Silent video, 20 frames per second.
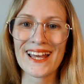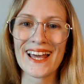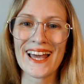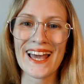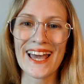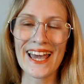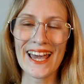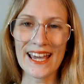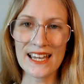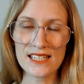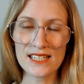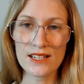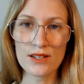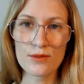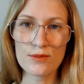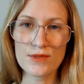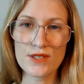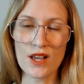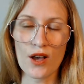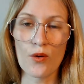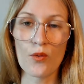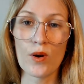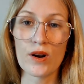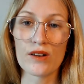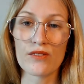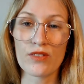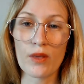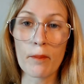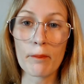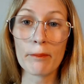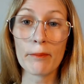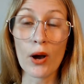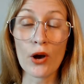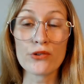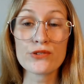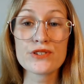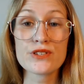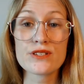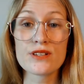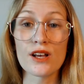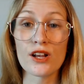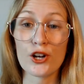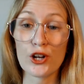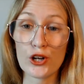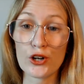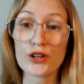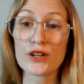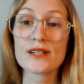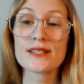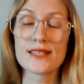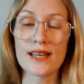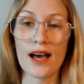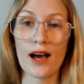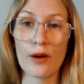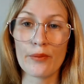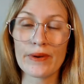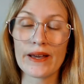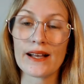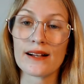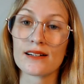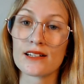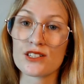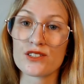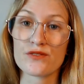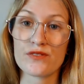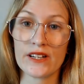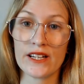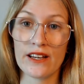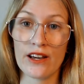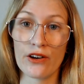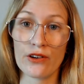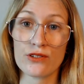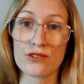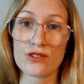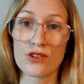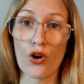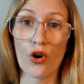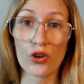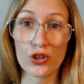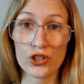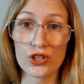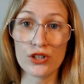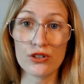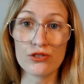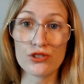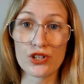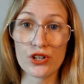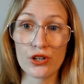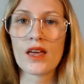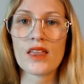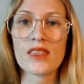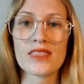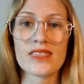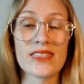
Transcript: Idioms are one of the most looked up English videos on YouTube.